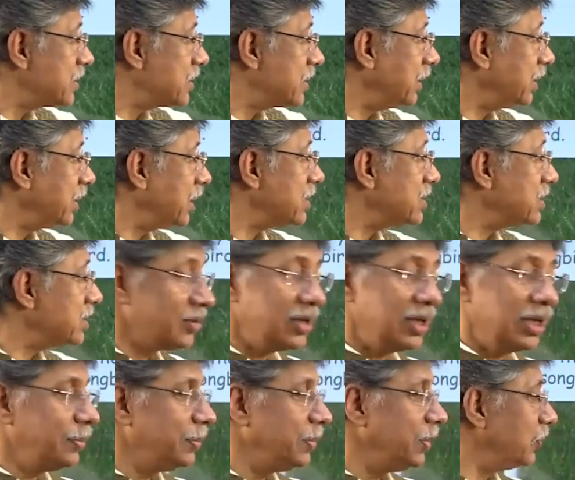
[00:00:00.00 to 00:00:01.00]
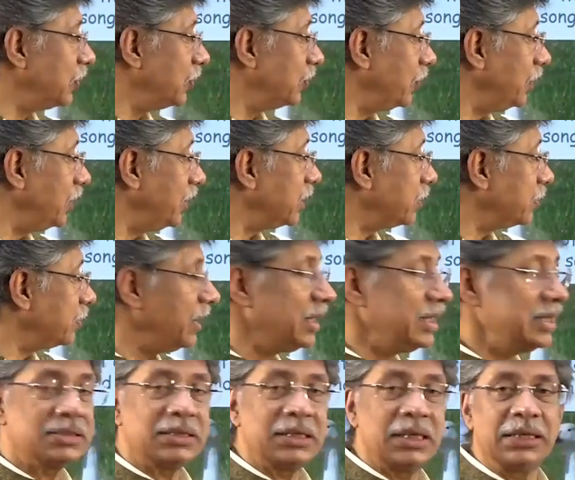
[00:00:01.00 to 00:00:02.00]
saying that it's really beautiful, it
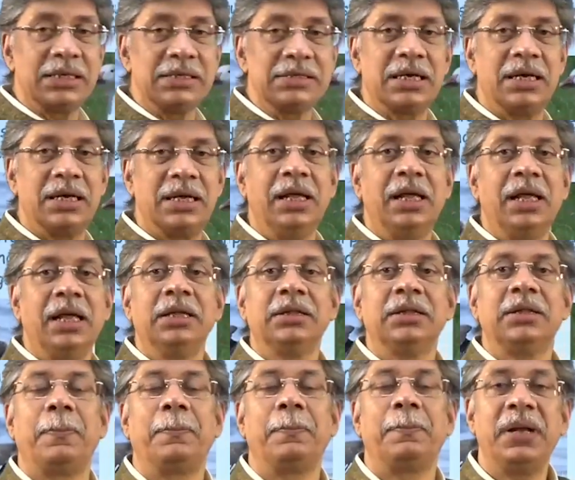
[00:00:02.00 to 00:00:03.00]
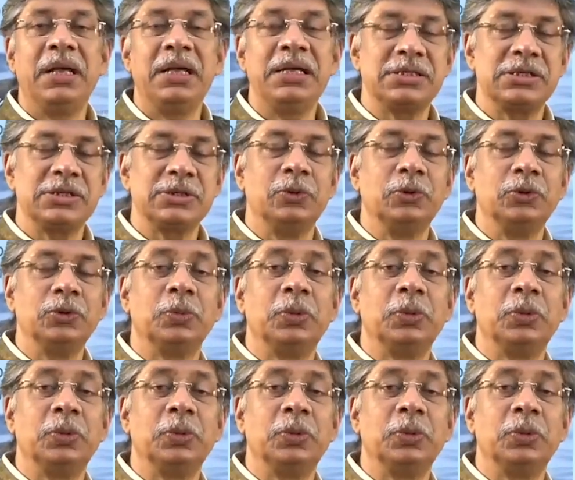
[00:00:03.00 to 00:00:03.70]
means that is the place is going to